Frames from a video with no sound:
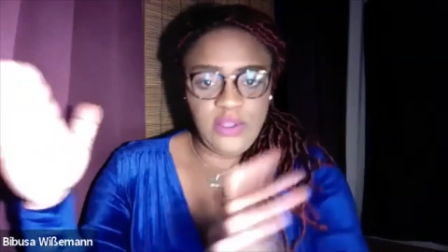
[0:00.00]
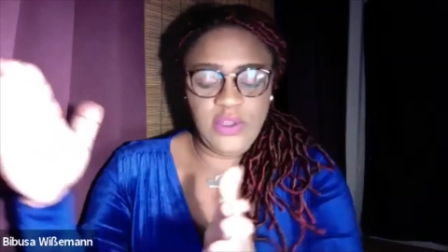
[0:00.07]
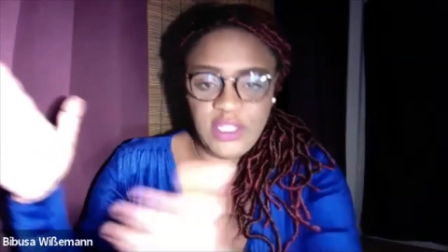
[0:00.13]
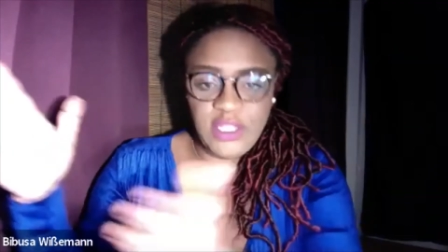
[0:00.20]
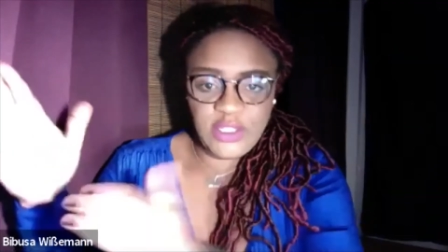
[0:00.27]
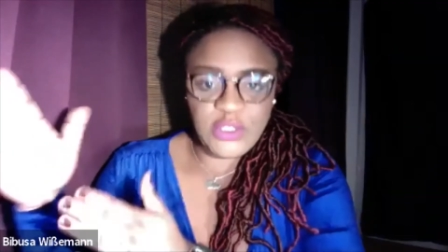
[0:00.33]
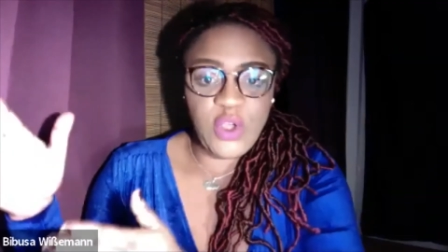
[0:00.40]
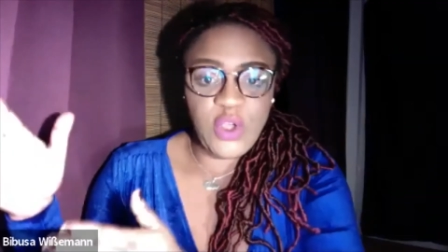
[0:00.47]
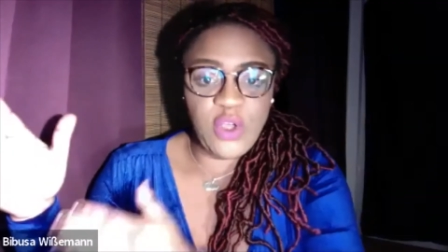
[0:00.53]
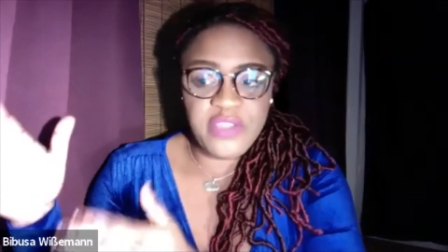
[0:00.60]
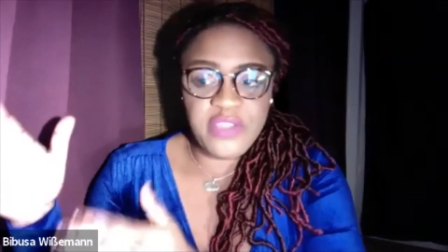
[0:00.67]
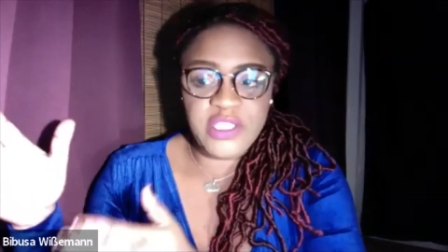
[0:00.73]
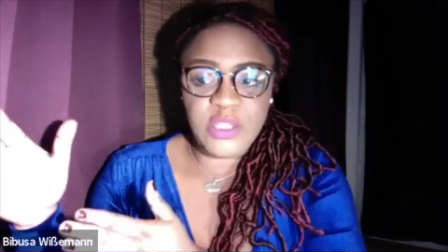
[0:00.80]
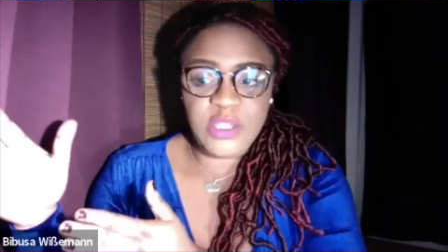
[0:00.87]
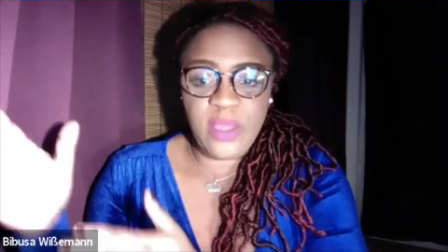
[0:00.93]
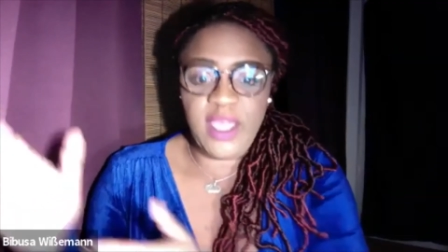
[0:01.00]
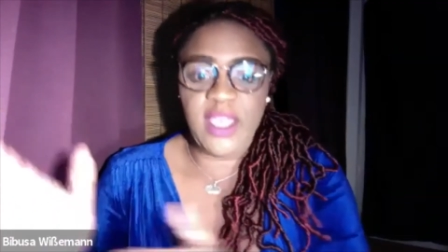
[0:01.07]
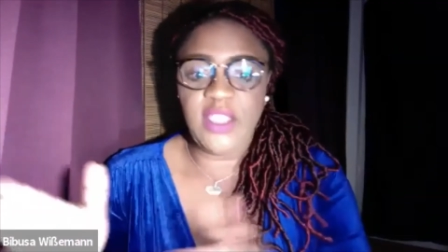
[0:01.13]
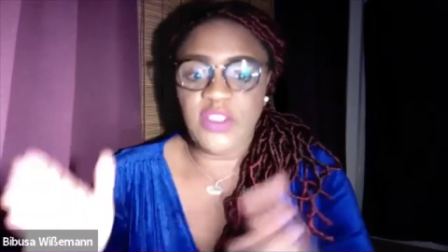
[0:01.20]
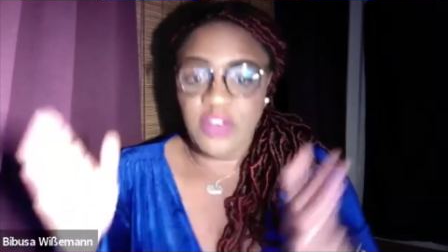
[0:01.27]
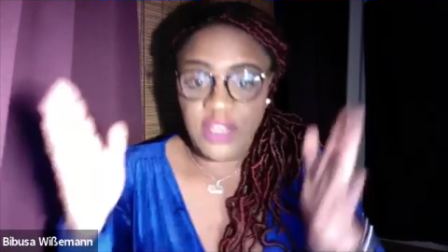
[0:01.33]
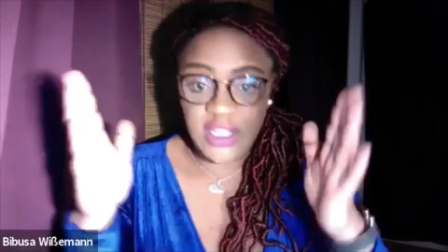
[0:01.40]
need to go this
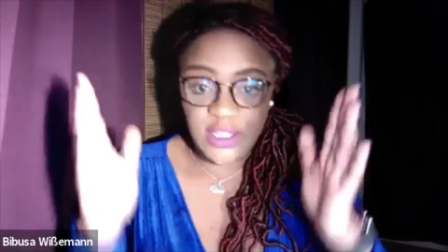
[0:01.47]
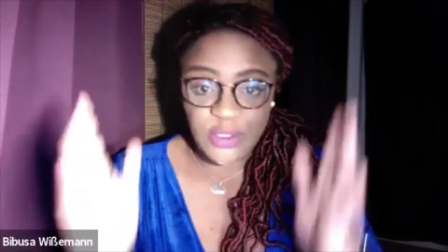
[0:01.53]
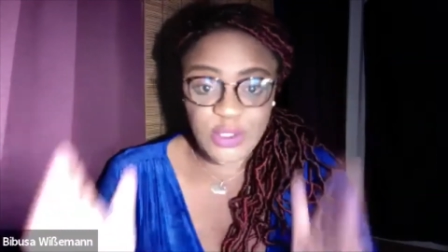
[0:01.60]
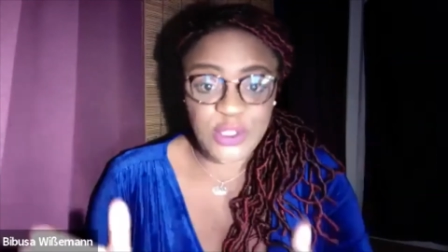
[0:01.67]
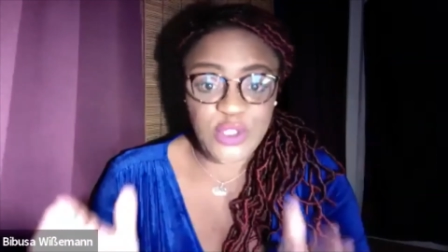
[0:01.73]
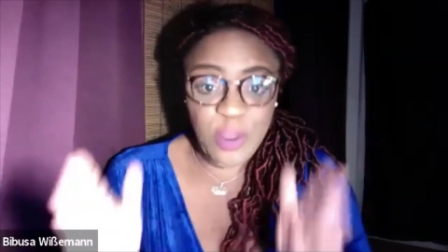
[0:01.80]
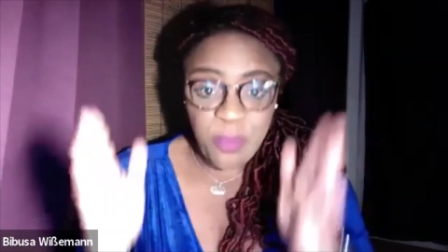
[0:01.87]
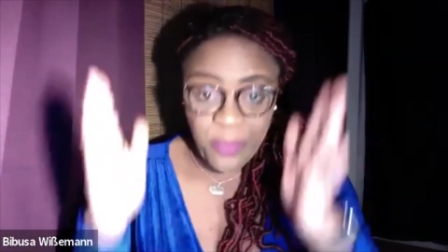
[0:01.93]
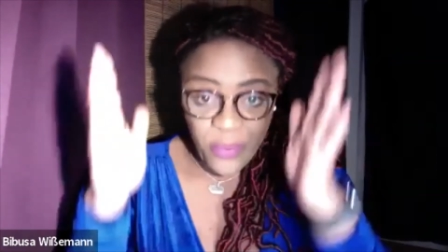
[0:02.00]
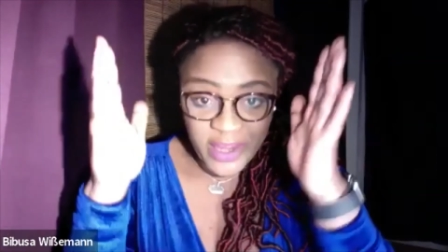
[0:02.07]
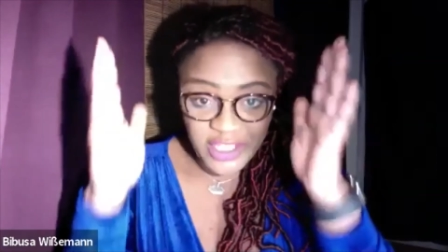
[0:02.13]
way. You need to stop what